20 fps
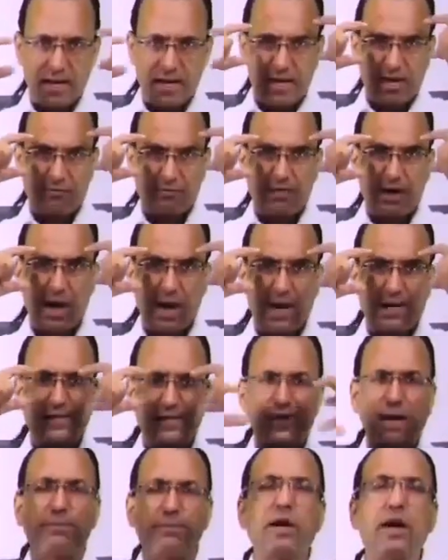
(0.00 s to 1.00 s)
If the eye is
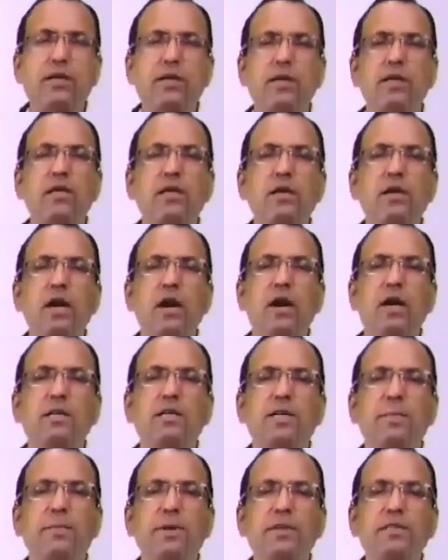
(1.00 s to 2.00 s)
abducted,
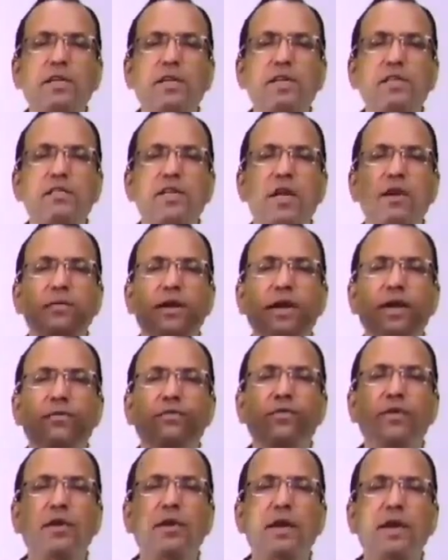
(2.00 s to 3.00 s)
depression is done by
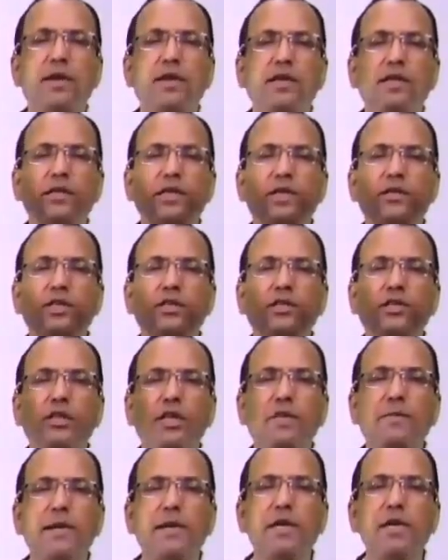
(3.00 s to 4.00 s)
inferior rectus
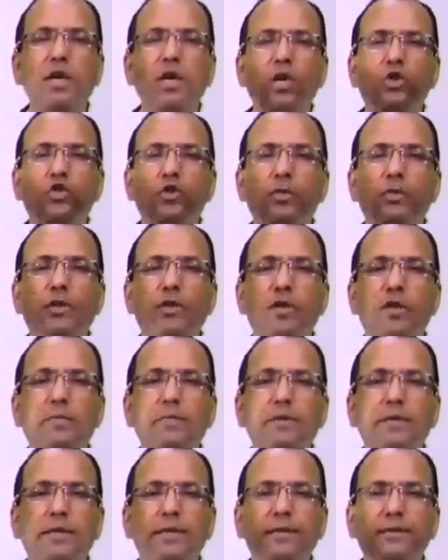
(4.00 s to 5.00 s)
assisted by superior
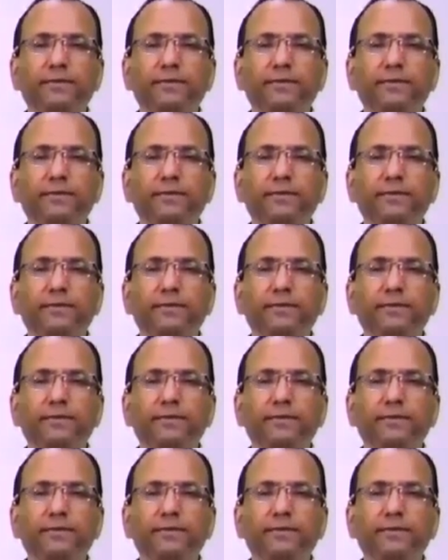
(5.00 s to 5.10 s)
oblique.